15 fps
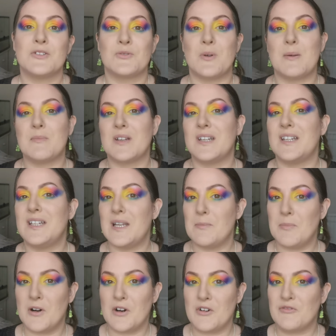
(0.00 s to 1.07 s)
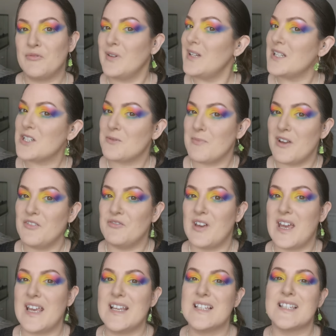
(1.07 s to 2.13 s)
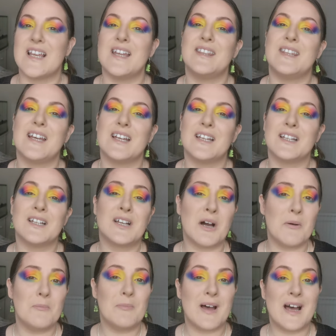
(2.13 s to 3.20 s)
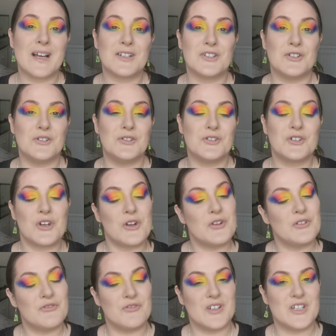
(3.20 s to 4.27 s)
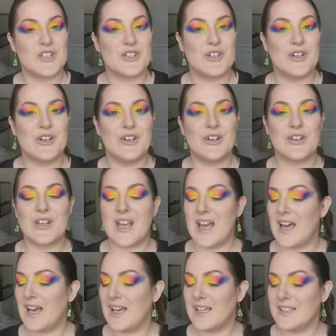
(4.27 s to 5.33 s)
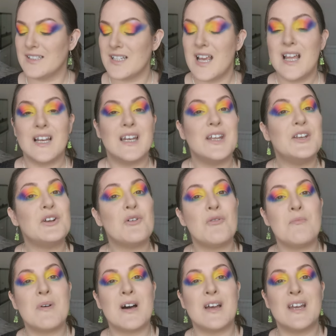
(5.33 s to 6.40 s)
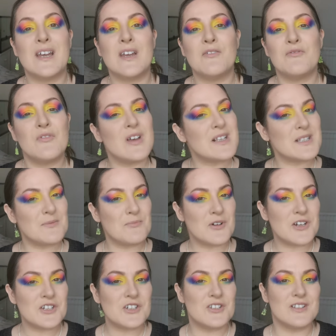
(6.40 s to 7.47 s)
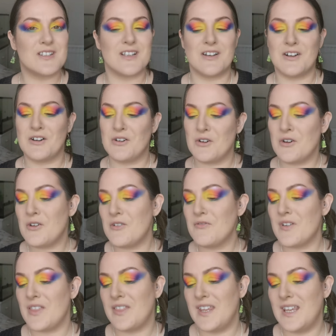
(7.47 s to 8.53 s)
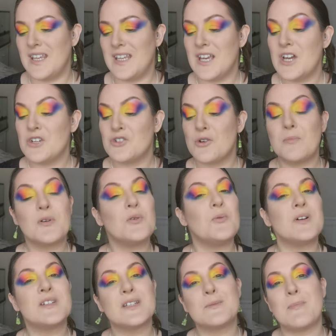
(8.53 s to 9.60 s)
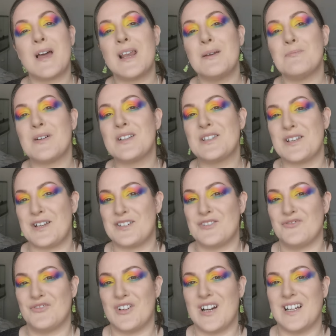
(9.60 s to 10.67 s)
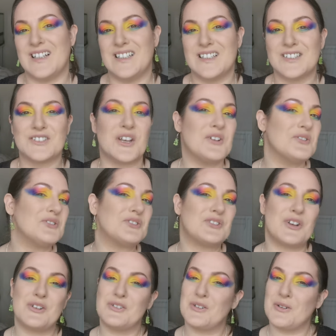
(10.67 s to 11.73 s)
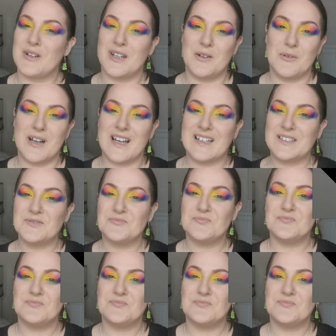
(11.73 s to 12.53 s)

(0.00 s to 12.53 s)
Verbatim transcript: So I'm going to nip off, finish my face and then come back to show you the finished look and let you know what my first impressions are of the Tropical Wonders palette by Certifeye. So don't go anywhere.